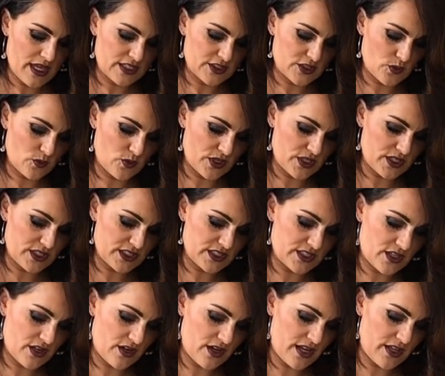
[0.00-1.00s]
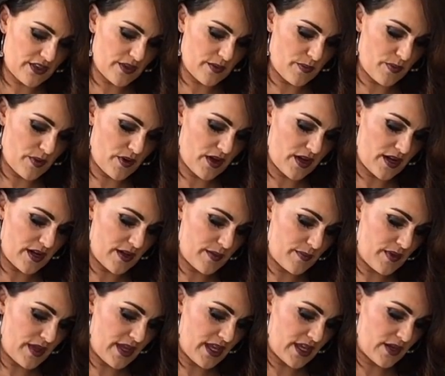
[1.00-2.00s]
So we're gonna start at the
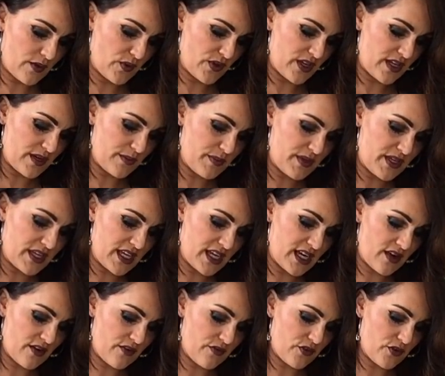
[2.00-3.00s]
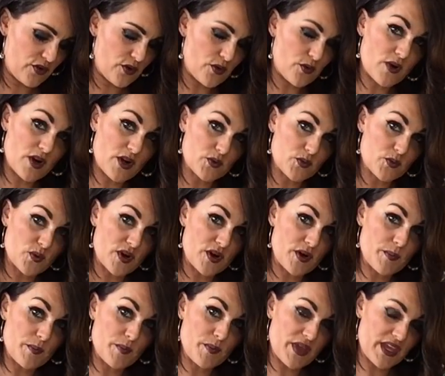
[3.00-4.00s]
bottom, and we gotta be careful around where
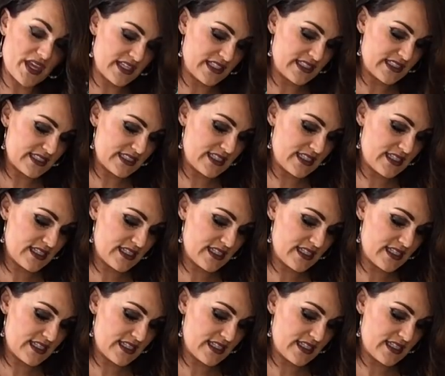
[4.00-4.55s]
it bends,